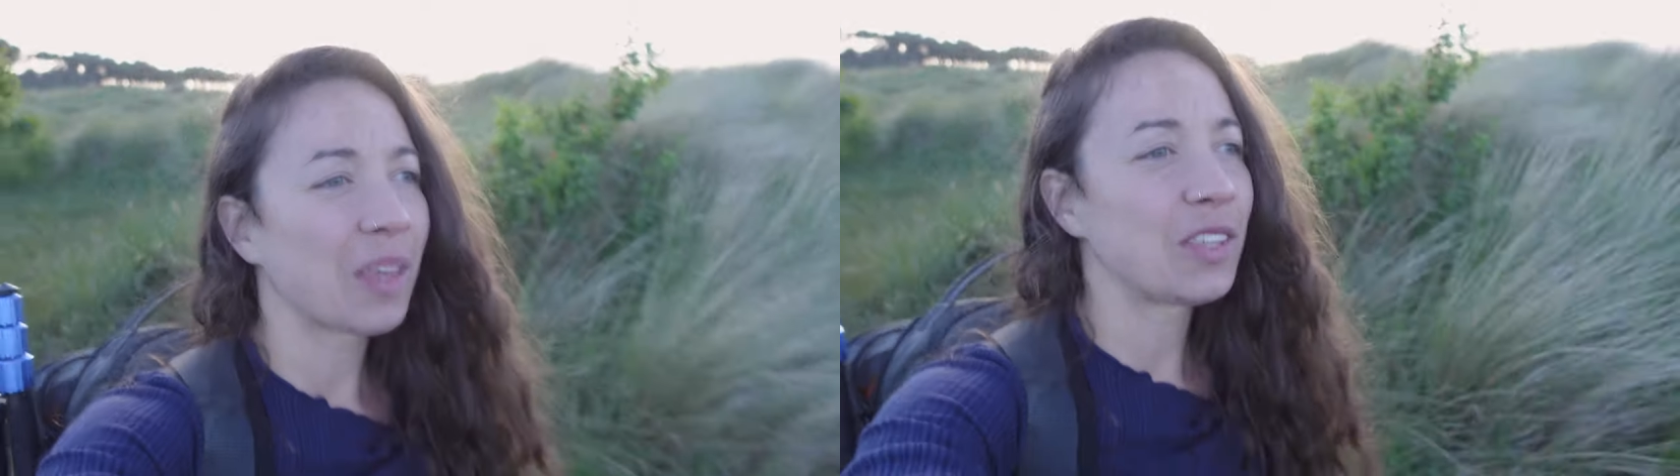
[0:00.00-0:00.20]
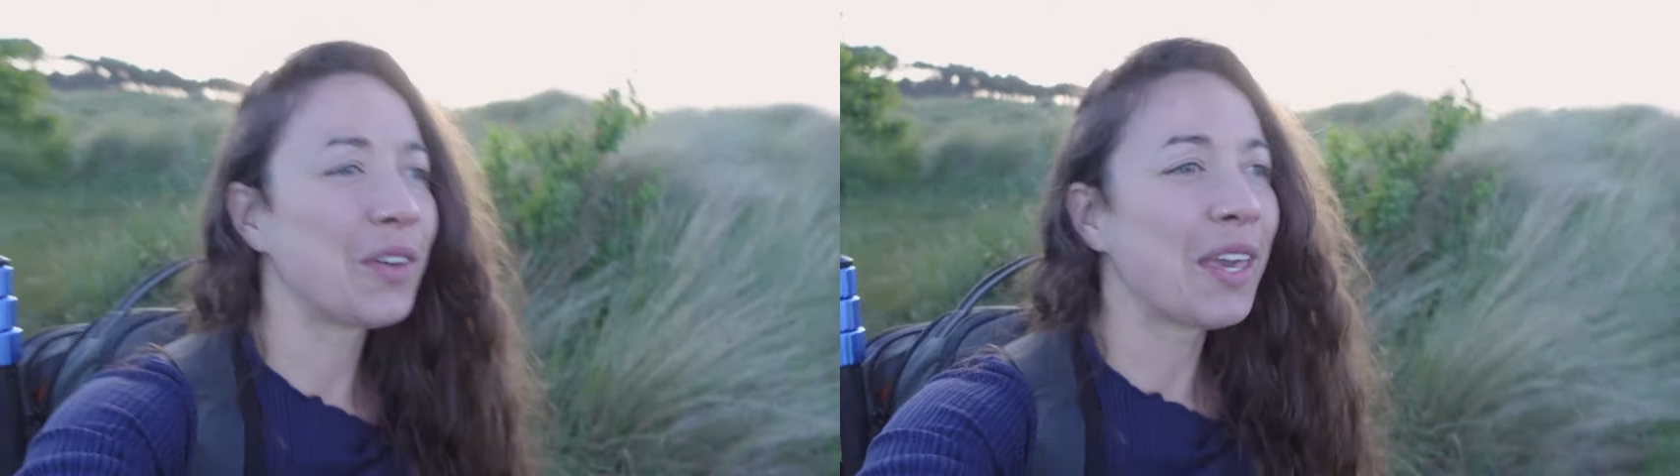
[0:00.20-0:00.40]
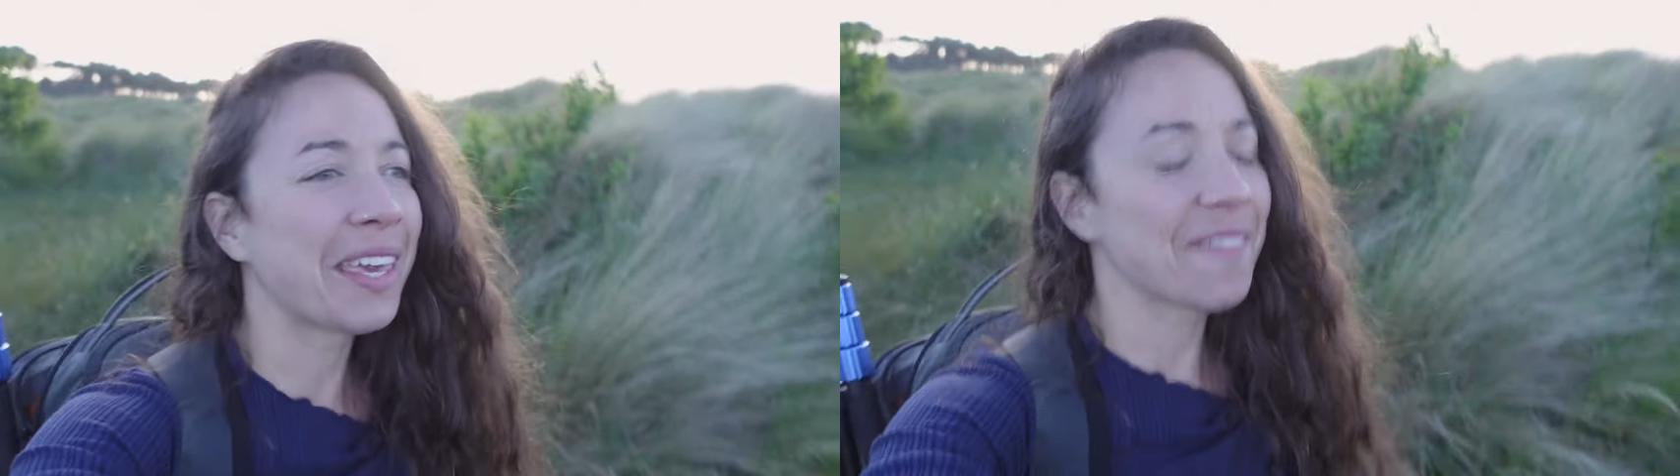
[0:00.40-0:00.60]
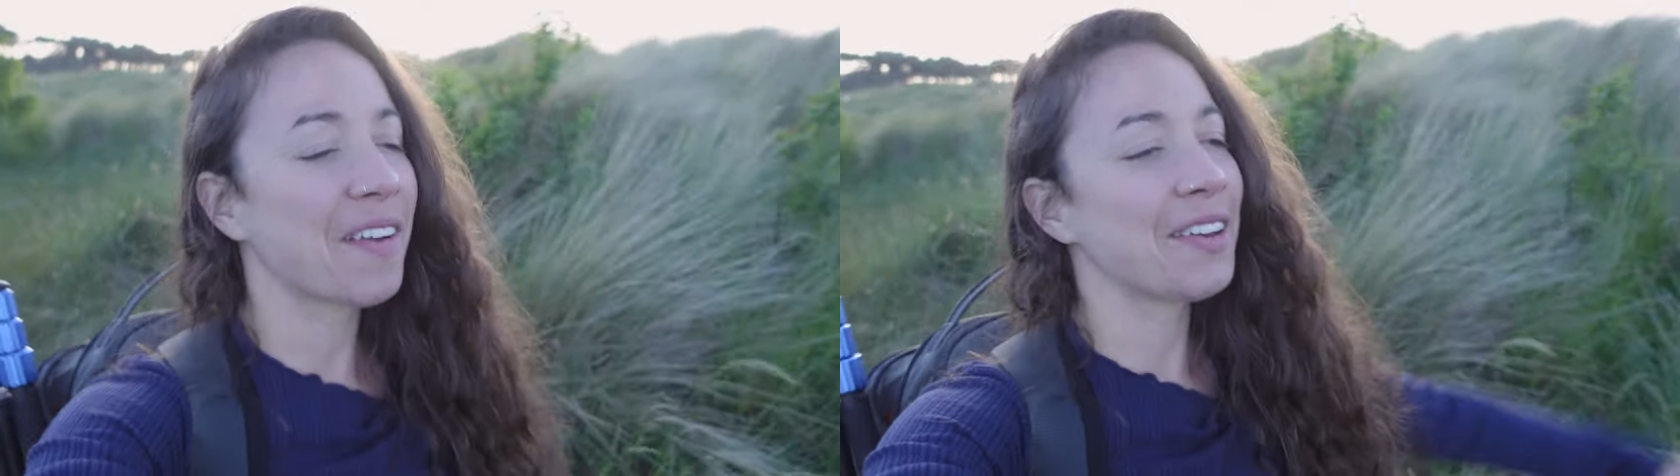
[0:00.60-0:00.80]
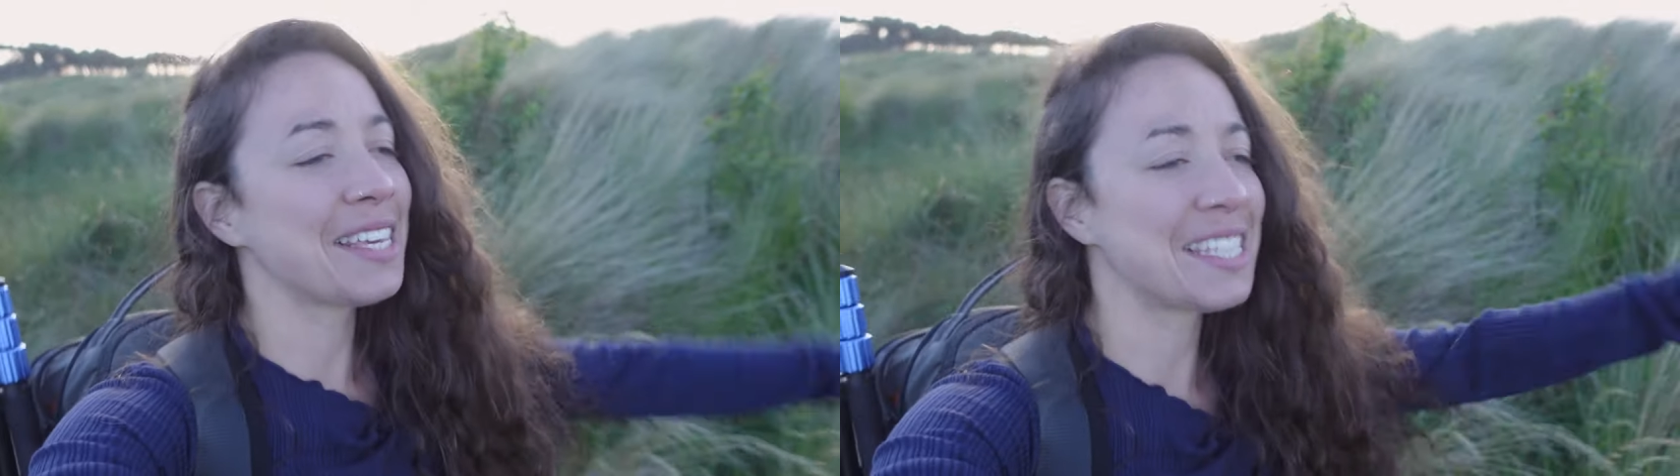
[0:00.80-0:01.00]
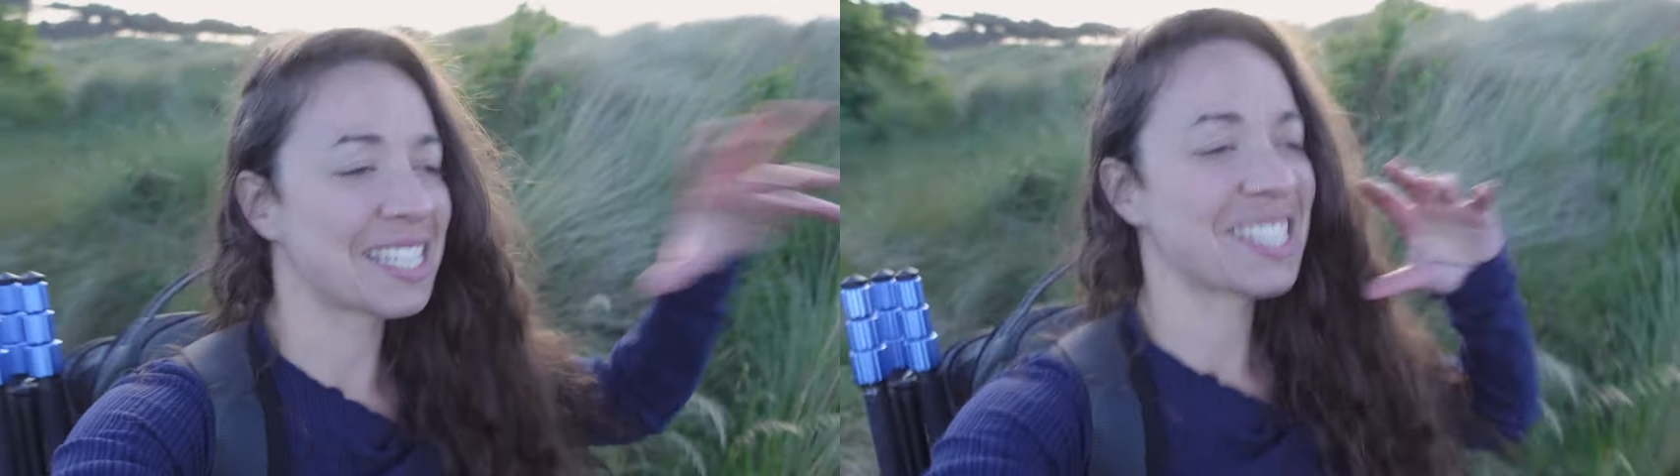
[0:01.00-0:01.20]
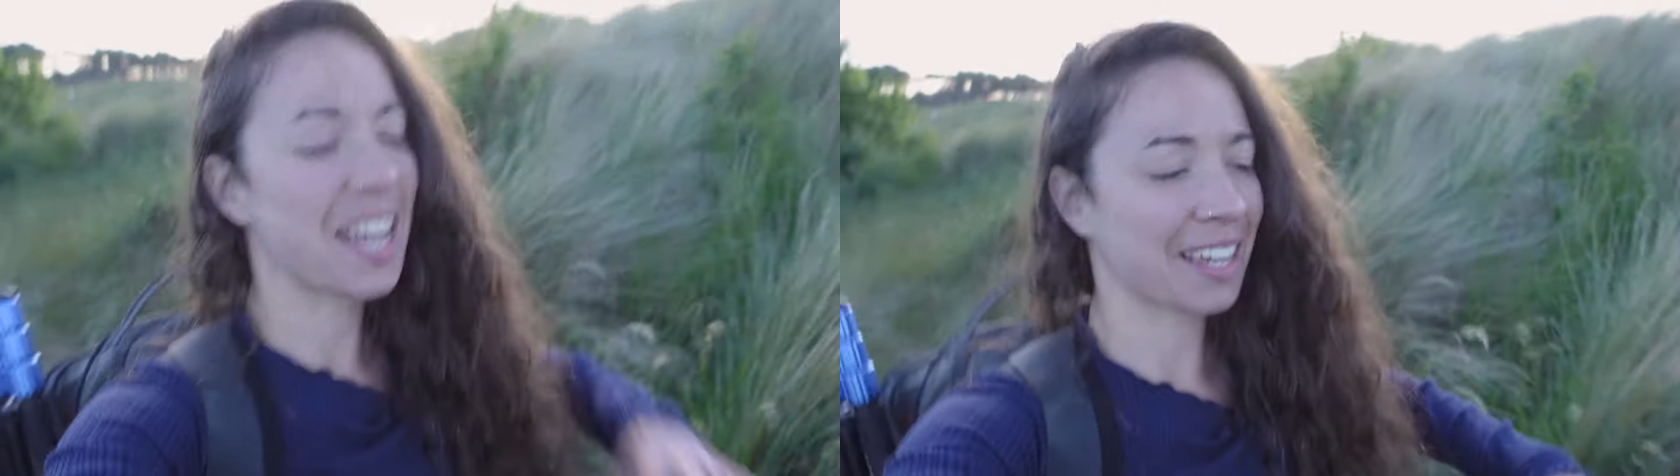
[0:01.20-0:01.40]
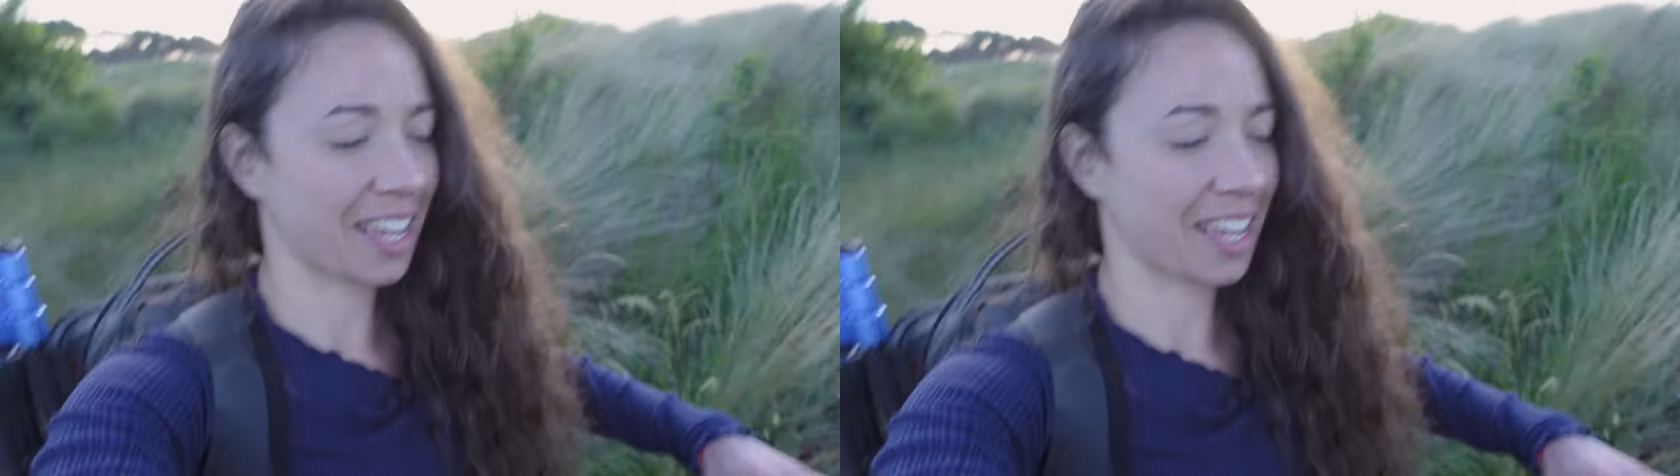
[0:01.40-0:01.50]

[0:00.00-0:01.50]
You can get very stuck